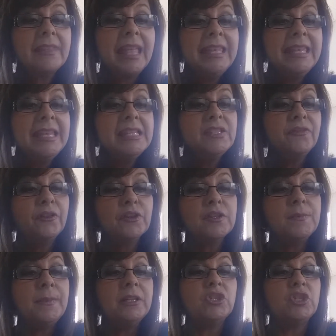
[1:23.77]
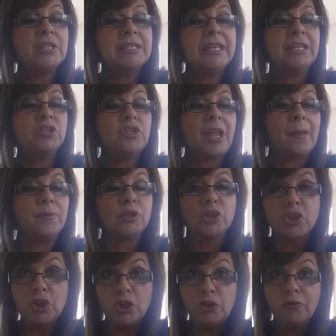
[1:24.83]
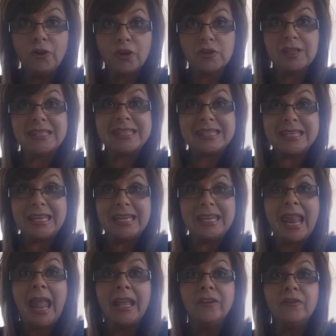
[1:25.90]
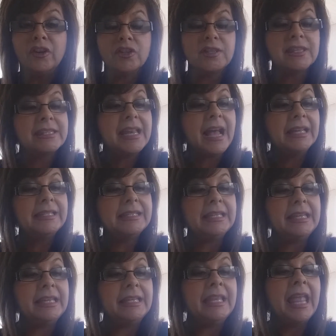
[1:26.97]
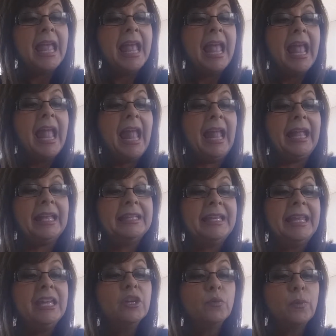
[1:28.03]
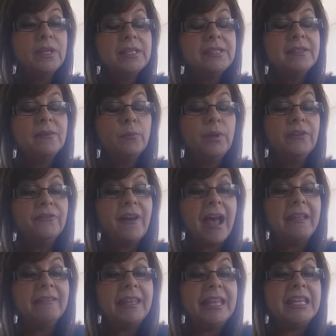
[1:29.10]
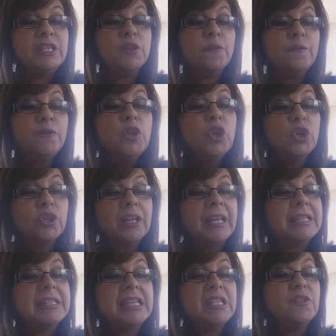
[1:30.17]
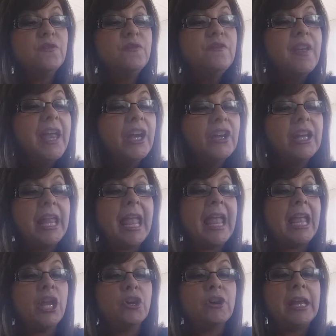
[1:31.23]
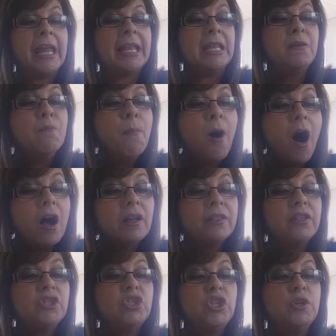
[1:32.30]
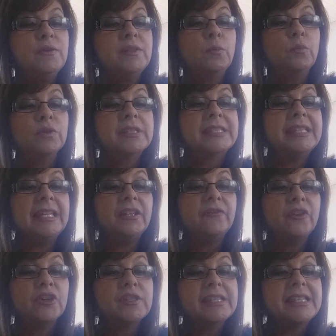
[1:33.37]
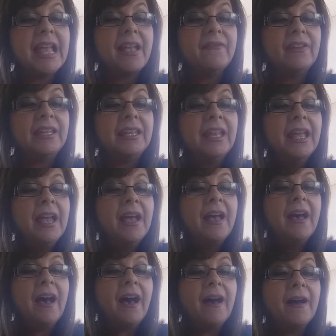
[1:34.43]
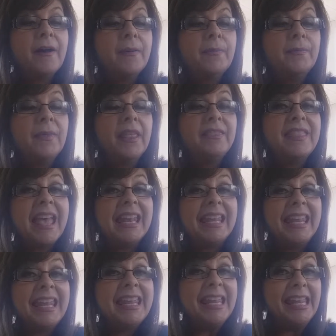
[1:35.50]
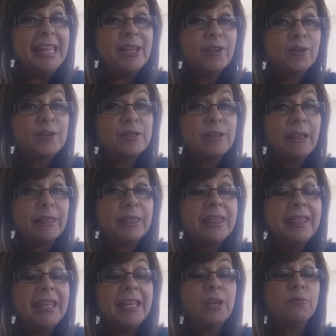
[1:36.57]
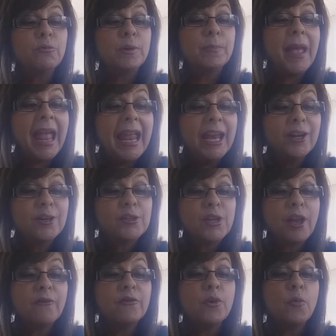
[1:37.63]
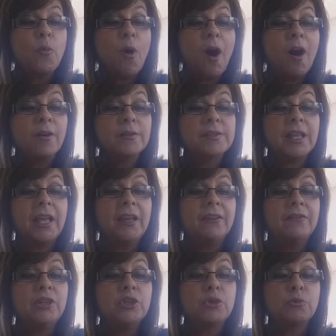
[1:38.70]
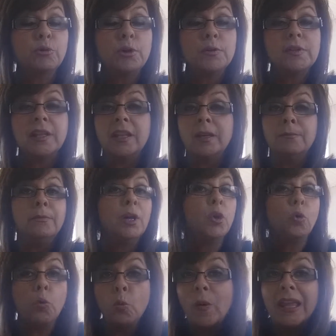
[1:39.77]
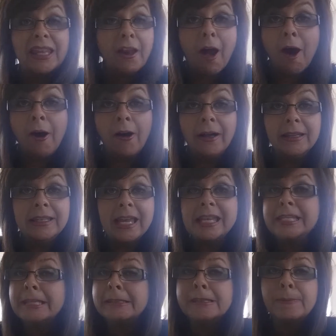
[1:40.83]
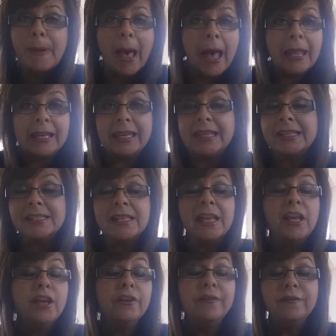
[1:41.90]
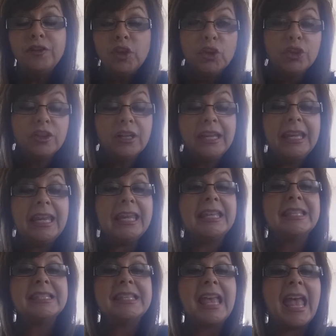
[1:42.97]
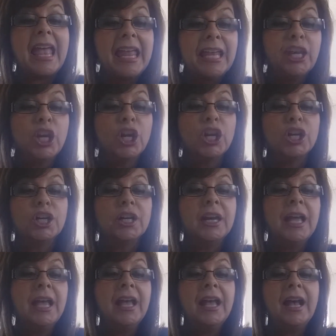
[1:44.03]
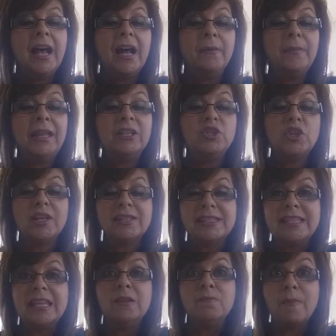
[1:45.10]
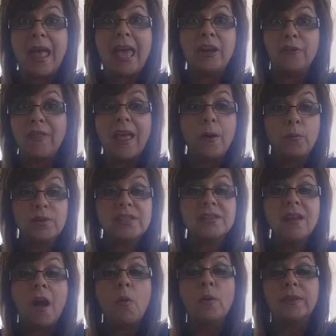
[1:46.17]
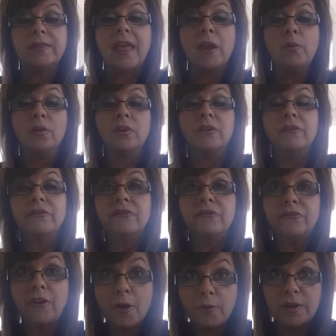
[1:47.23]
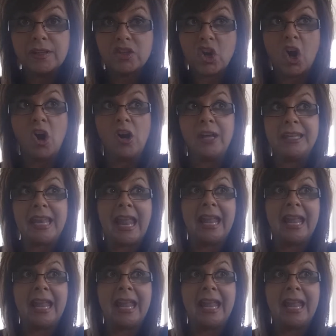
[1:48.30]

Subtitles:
And he's first mentioned in chapter 2, verses 10 and verses 19. And here we find that he's furious. He's very angry, and he mocked the Jews. And we'll see in verse 7 that he hears that the repairs of the walls of Jerusalem went on. Despite his fury, his anger, it just didn't matter. That was not what they were focused on.